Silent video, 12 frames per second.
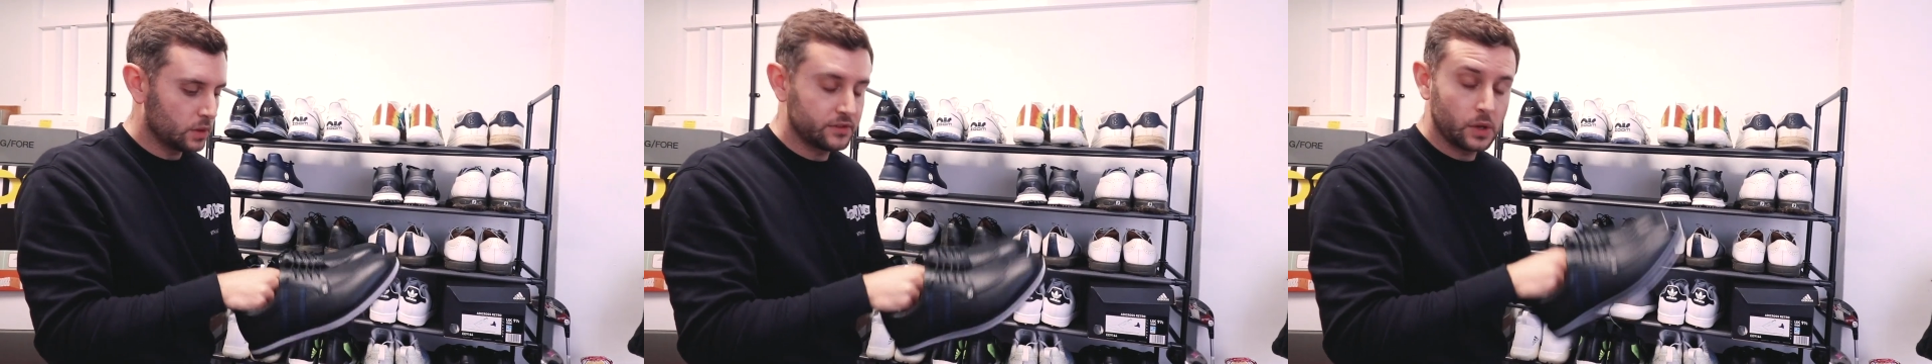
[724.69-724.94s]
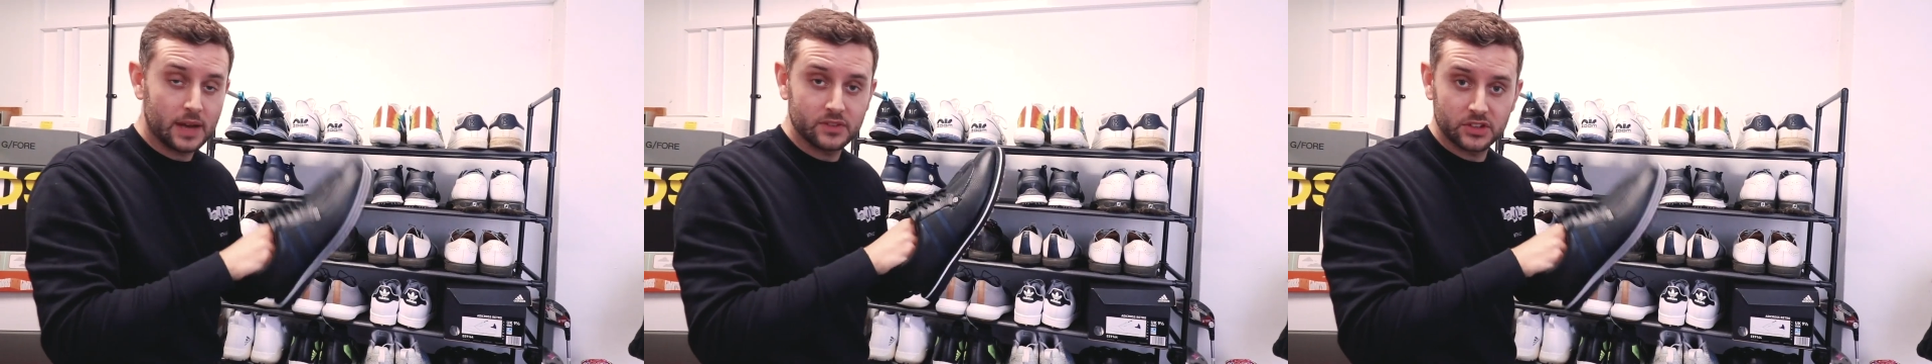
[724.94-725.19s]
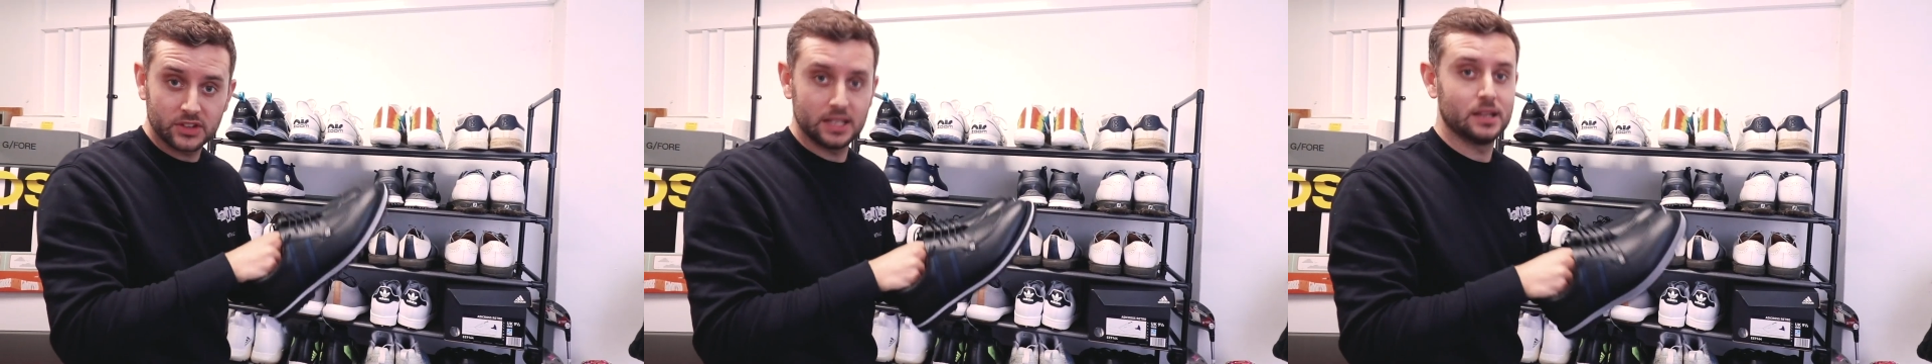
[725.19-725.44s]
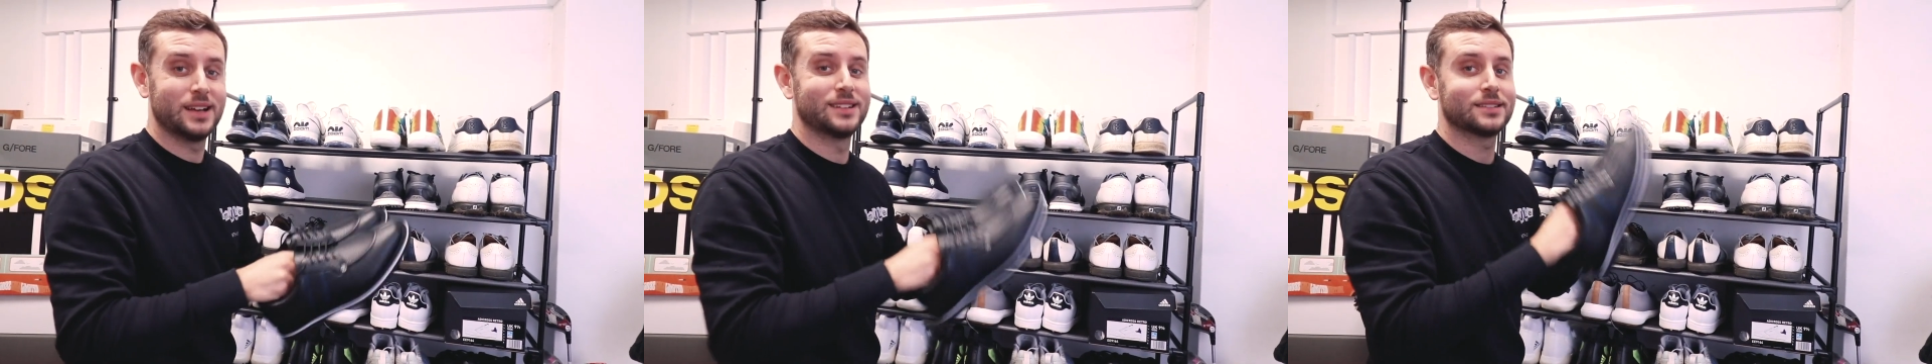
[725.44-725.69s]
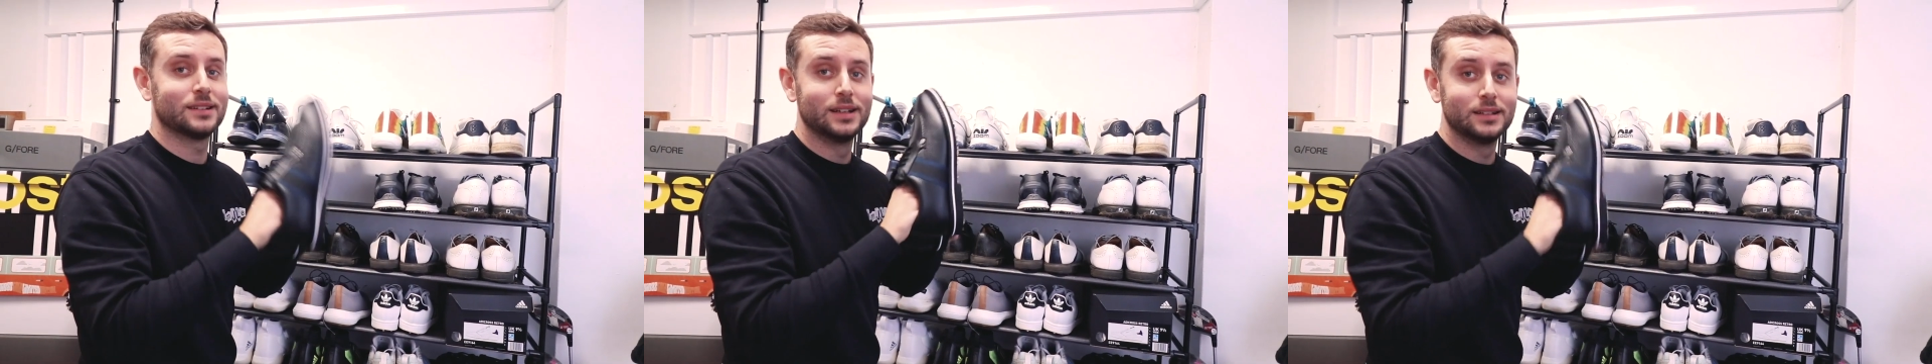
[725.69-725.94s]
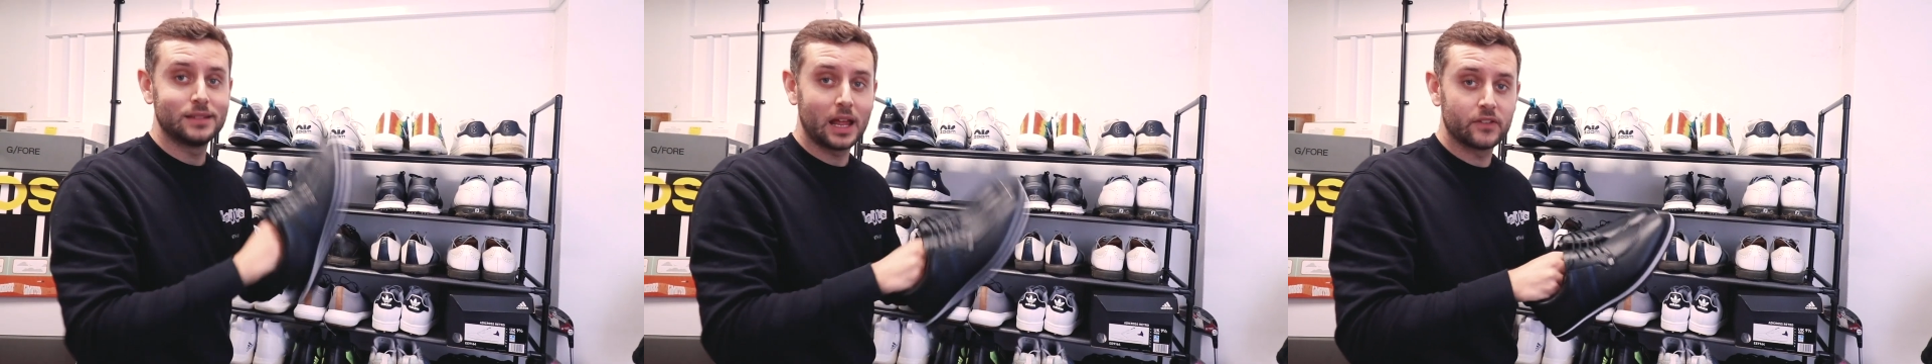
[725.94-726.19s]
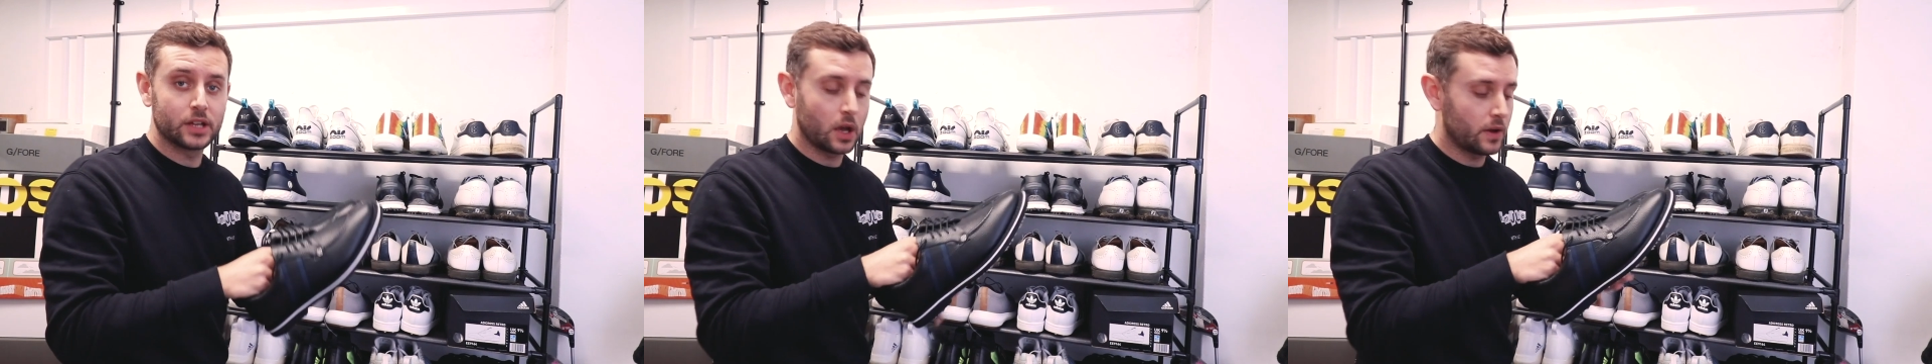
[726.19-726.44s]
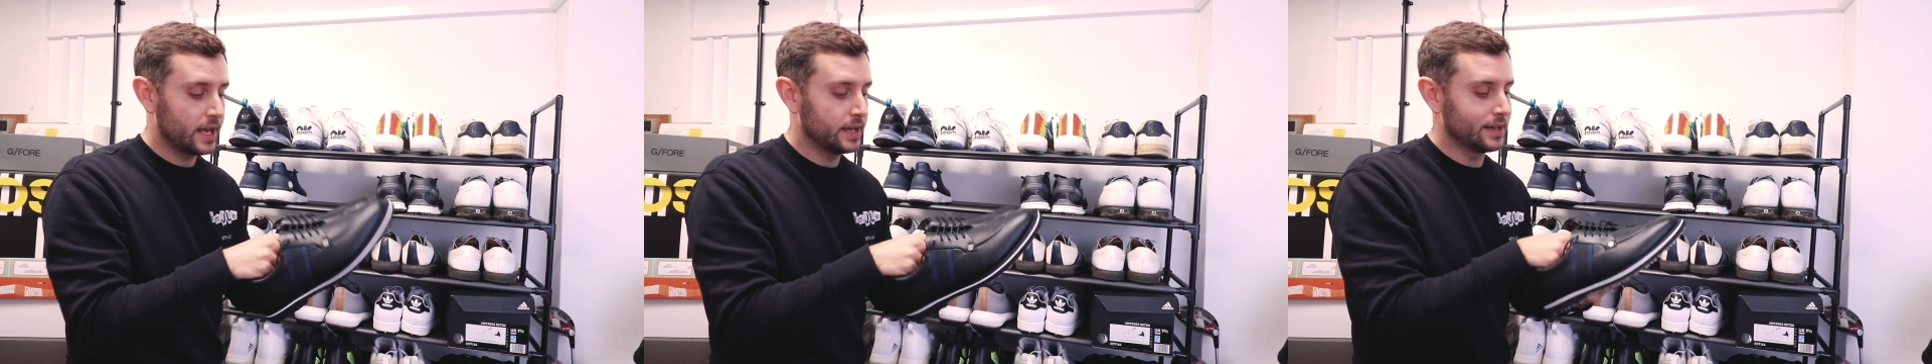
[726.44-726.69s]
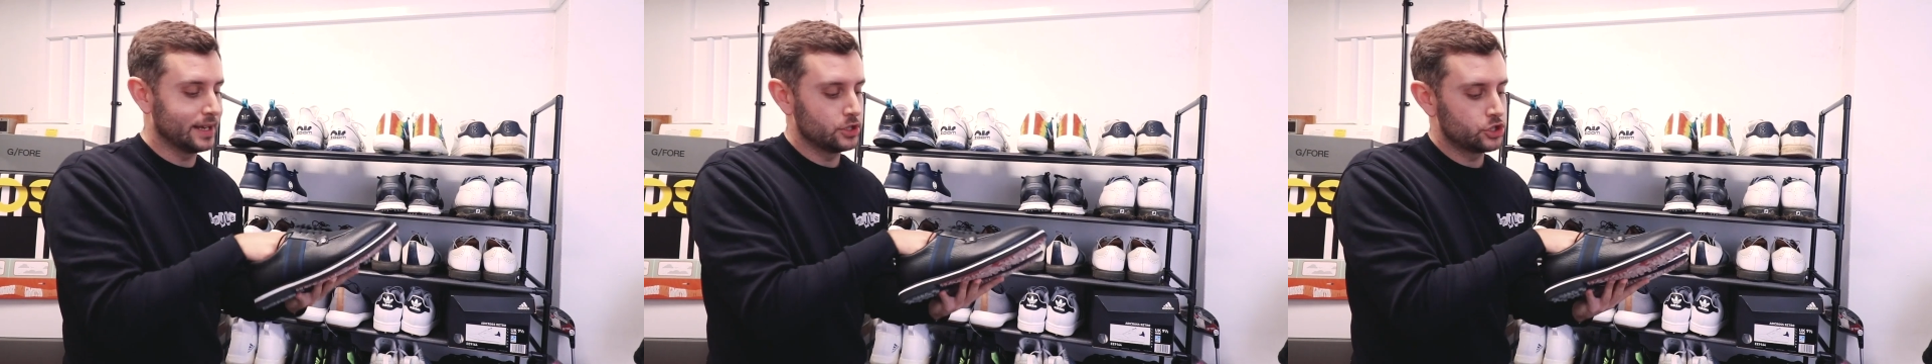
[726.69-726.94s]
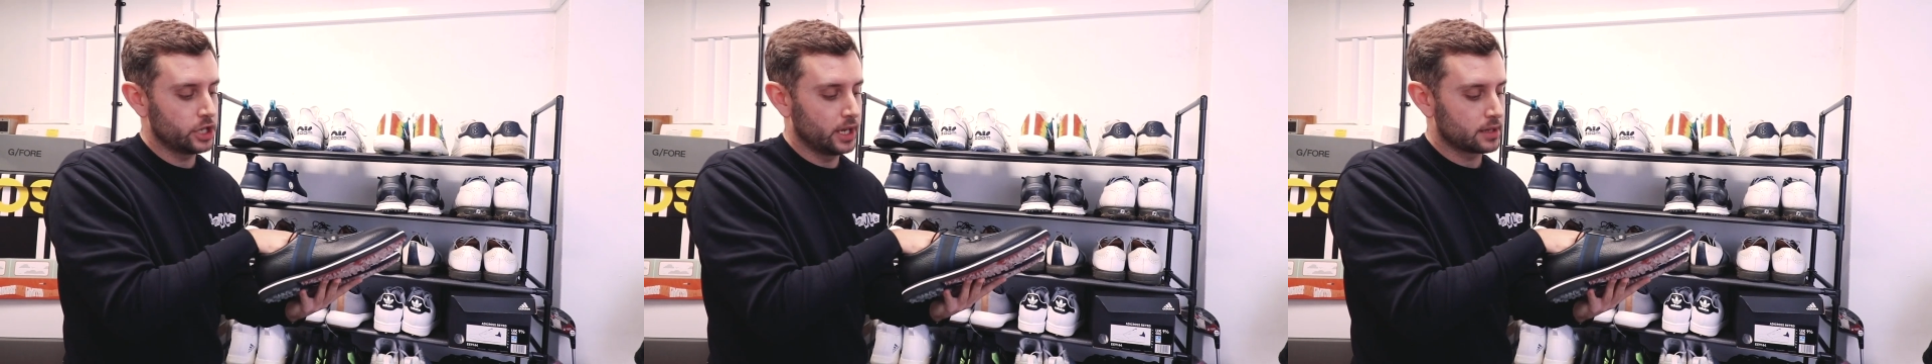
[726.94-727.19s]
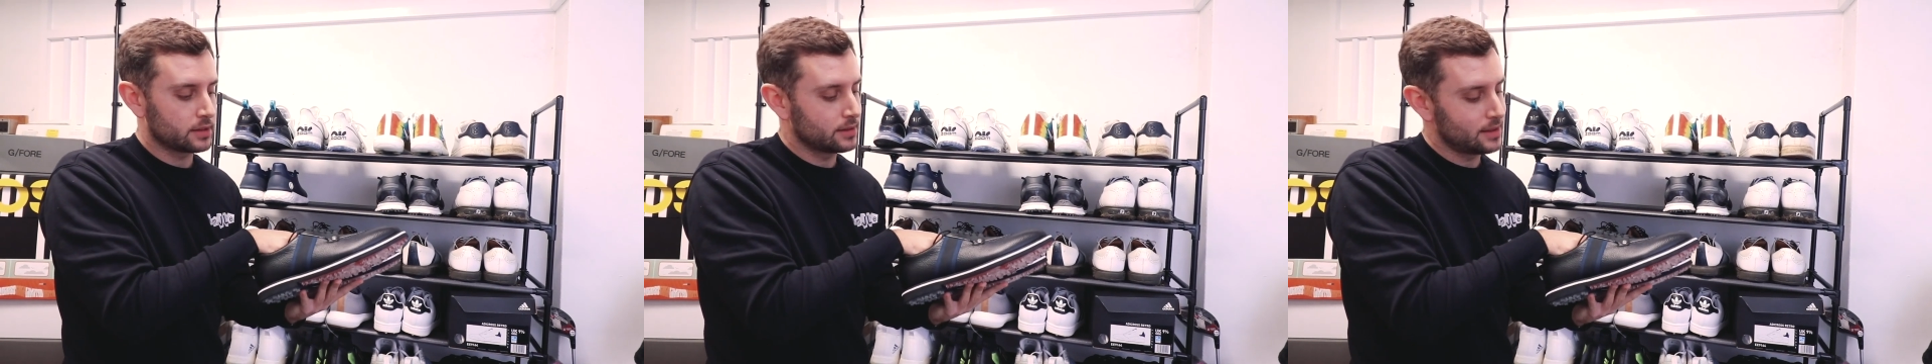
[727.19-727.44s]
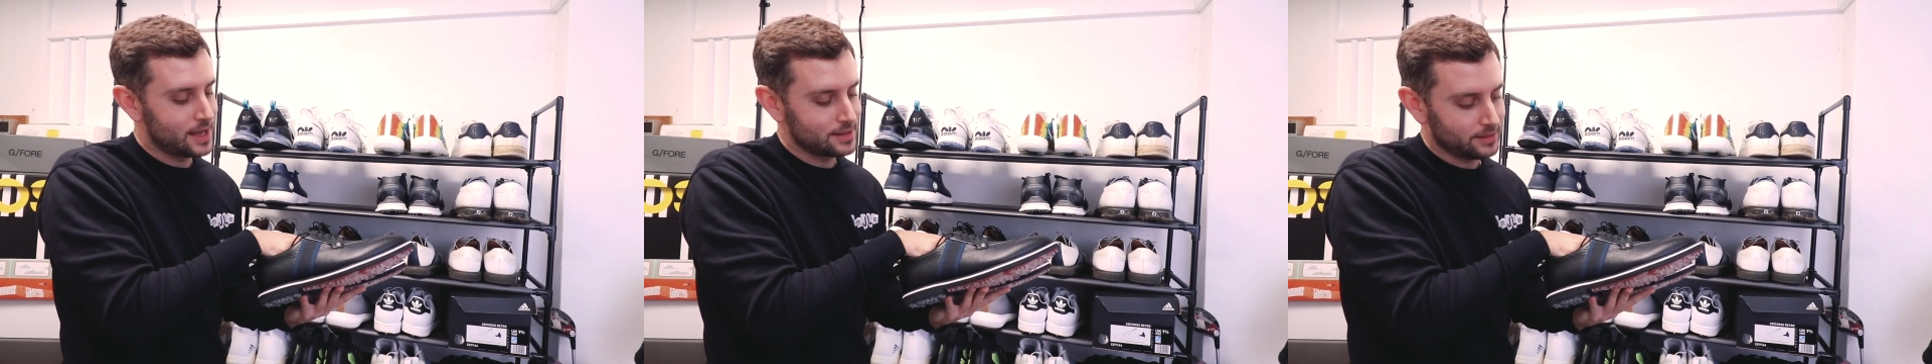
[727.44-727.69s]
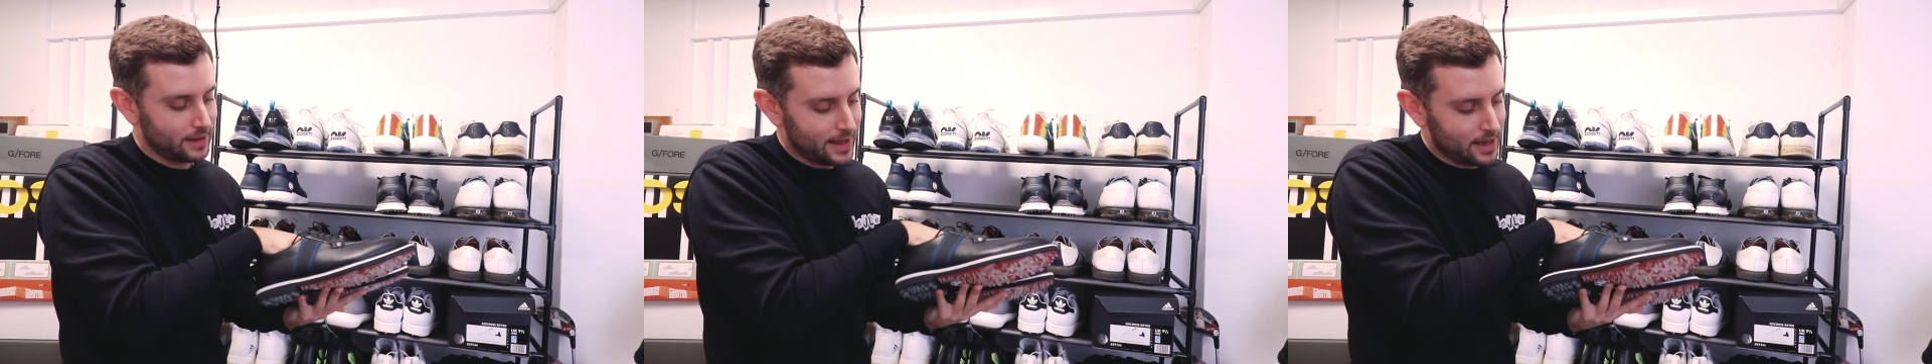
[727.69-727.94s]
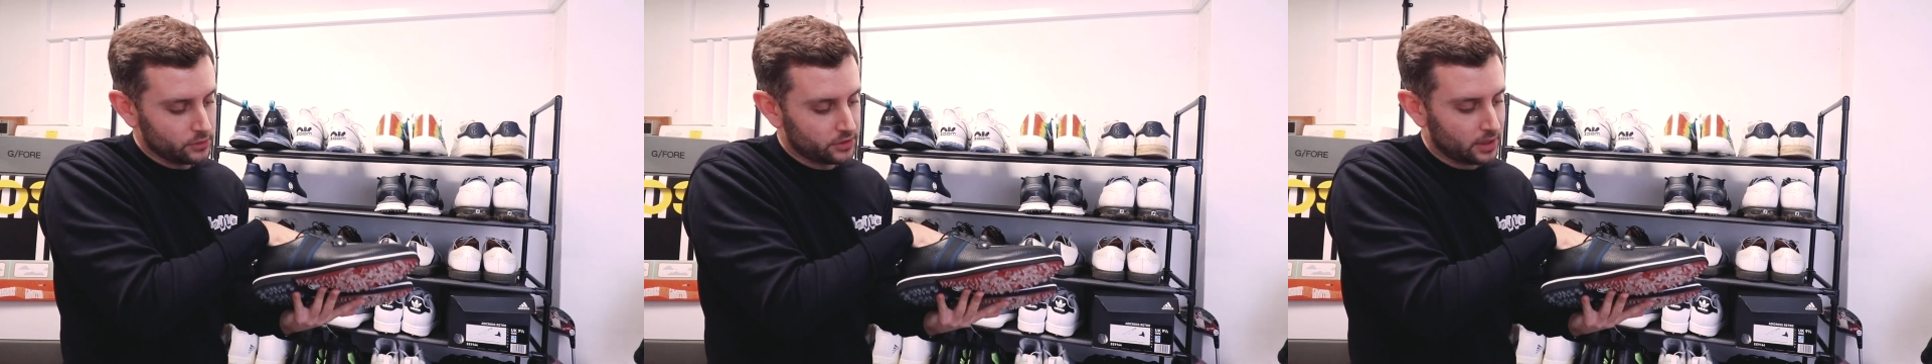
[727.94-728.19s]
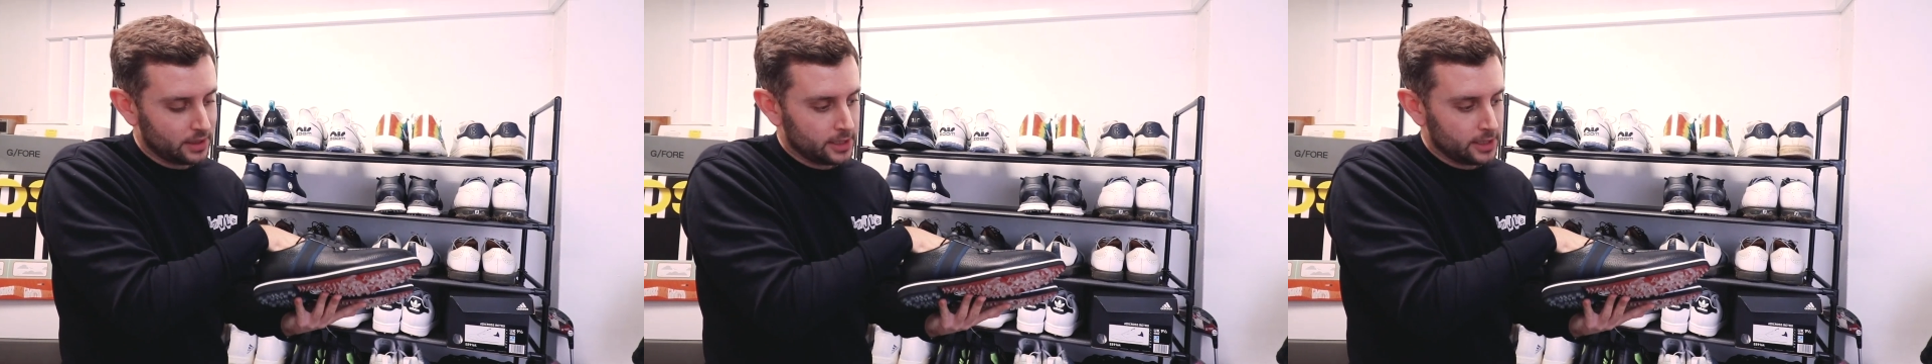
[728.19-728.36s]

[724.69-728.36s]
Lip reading: If you haven't seen that, definitely go ahead and check that out.